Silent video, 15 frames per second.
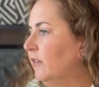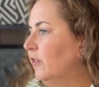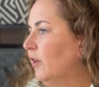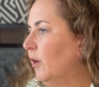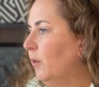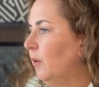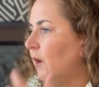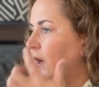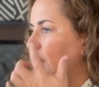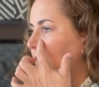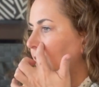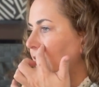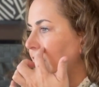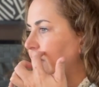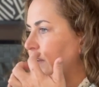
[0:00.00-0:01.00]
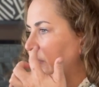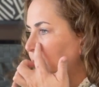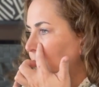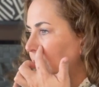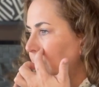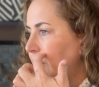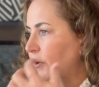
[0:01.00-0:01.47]
So this
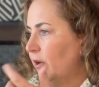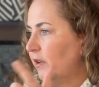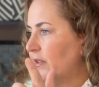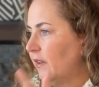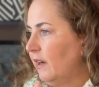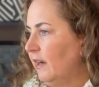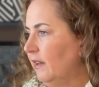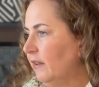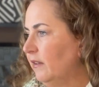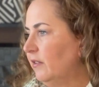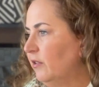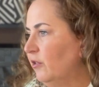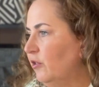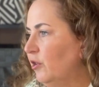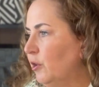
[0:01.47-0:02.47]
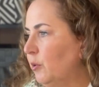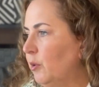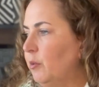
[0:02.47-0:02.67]
one book that I listened to,